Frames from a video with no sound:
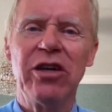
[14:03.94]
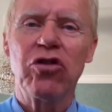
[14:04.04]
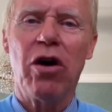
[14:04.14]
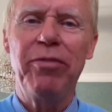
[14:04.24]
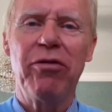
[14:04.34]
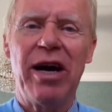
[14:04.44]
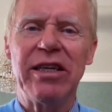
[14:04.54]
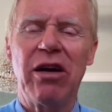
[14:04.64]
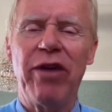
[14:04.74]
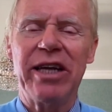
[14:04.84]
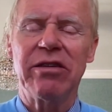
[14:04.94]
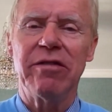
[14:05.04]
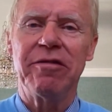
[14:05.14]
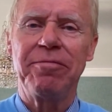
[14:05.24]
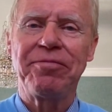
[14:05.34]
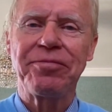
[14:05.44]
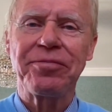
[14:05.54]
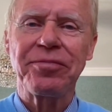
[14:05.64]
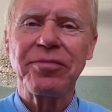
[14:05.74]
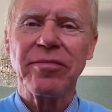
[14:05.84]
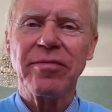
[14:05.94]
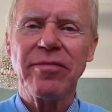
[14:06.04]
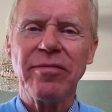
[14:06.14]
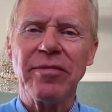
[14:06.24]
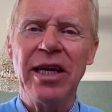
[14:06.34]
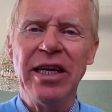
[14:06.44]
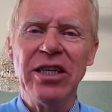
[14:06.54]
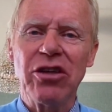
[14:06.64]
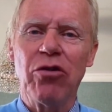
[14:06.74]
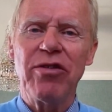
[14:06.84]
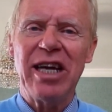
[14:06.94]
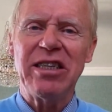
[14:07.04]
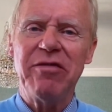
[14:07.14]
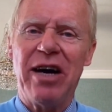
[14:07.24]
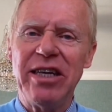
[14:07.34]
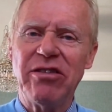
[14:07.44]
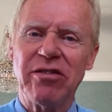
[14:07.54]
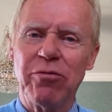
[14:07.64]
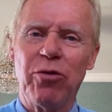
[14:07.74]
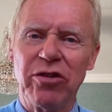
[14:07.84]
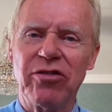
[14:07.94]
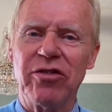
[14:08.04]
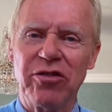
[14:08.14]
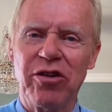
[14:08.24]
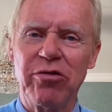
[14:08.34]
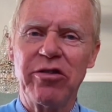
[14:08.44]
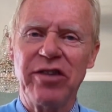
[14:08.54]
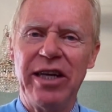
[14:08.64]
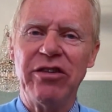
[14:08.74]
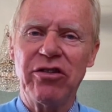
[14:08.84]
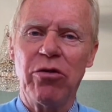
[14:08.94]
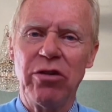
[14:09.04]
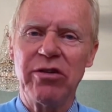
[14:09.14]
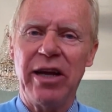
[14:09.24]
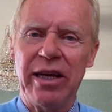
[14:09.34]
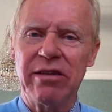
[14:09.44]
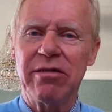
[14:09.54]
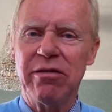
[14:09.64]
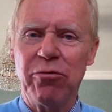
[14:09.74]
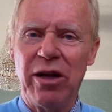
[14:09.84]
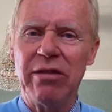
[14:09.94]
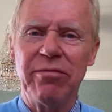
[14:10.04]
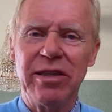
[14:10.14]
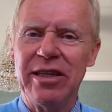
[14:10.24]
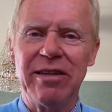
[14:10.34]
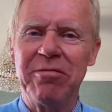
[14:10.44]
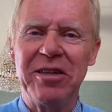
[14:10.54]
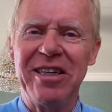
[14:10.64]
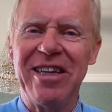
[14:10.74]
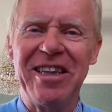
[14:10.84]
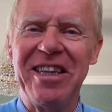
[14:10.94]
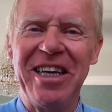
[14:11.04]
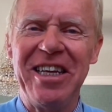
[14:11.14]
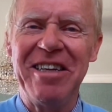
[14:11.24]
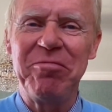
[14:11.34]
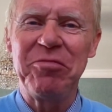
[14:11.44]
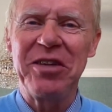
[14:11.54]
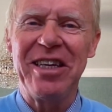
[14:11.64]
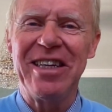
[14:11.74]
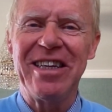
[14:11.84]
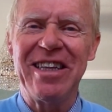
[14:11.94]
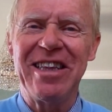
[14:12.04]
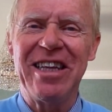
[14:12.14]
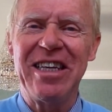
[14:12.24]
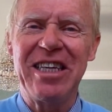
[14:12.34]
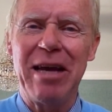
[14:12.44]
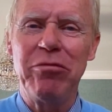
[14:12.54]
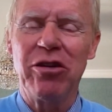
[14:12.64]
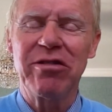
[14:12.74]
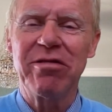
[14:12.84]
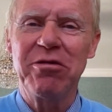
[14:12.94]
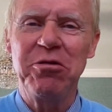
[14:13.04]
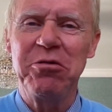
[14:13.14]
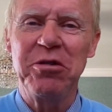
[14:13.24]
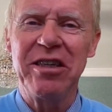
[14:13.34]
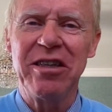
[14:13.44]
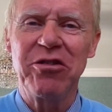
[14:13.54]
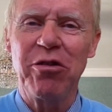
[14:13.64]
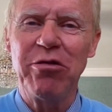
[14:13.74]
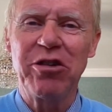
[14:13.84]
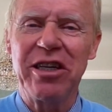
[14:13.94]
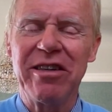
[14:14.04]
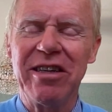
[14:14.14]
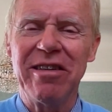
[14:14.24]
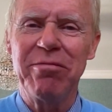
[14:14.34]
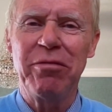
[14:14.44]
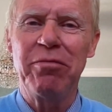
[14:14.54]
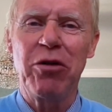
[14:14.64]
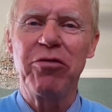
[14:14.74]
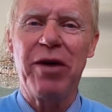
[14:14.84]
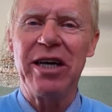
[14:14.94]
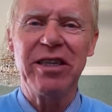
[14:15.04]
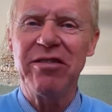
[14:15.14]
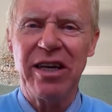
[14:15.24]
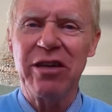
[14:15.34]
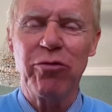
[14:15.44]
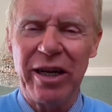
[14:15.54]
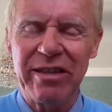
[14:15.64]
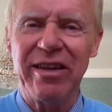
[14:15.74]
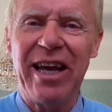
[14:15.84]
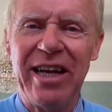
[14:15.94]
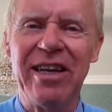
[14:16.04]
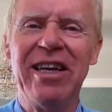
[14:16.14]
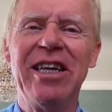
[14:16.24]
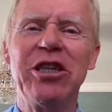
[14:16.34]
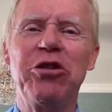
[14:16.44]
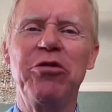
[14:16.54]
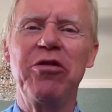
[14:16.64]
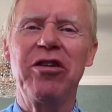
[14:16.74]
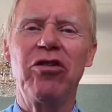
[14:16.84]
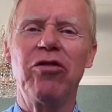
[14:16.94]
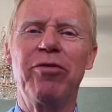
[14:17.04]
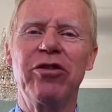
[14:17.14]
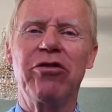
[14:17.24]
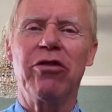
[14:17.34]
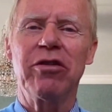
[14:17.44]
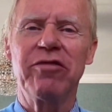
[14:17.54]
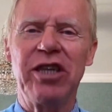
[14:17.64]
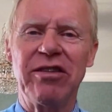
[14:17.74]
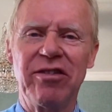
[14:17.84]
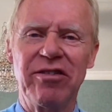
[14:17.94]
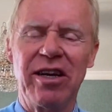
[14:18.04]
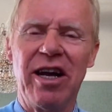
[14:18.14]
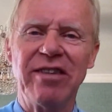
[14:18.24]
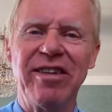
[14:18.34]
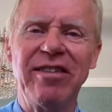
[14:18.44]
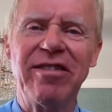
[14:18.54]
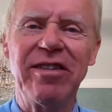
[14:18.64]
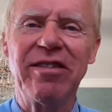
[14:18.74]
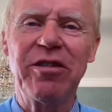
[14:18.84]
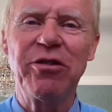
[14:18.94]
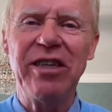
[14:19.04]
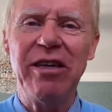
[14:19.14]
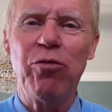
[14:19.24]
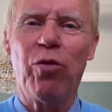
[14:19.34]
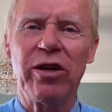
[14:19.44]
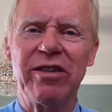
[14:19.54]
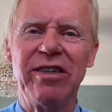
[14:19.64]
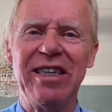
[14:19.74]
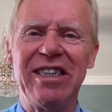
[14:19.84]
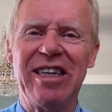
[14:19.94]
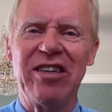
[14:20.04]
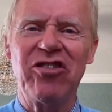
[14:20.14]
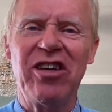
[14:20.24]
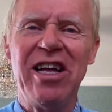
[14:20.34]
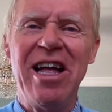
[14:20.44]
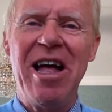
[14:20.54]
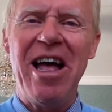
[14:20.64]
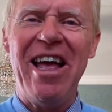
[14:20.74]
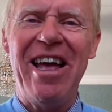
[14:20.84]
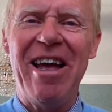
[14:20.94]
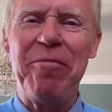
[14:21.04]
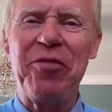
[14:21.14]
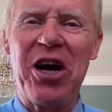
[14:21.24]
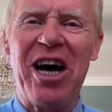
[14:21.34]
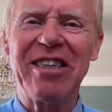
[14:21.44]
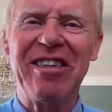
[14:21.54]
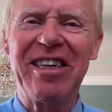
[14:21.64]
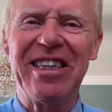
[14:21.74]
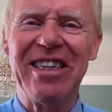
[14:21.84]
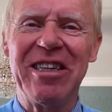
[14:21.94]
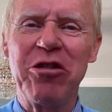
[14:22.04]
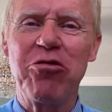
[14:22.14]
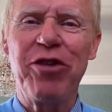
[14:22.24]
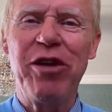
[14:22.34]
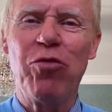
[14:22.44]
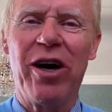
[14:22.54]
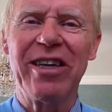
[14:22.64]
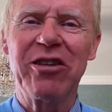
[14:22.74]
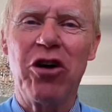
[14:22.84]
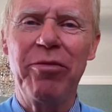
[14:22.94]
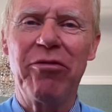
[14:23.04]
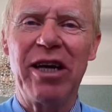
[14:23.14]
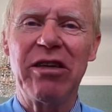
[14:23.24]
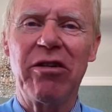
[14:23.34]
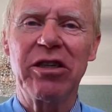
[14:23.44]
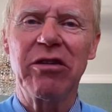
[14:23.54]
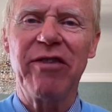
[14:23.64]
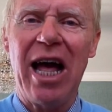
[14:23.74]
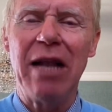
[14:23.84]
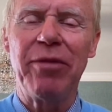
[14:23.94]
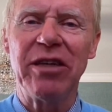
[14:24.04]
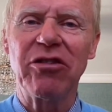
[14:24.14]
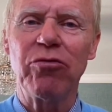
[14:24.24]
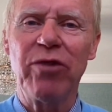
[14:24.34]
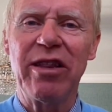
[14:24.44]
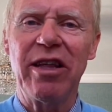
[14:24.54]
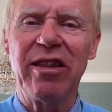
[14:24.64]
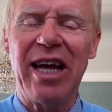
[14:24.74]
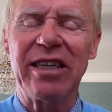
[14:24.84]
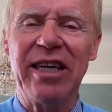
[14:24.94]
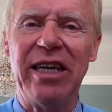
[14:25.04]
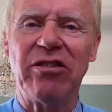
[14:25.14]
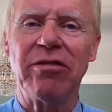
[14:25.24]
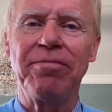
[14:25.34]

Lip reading: Copyright Directive. So that device was, so to say, sold, and they came not to a solution, both parties, and it went again to the European Court of Justice in last instance to see what it does. Article 3.1 Copyright Directive help us with that case.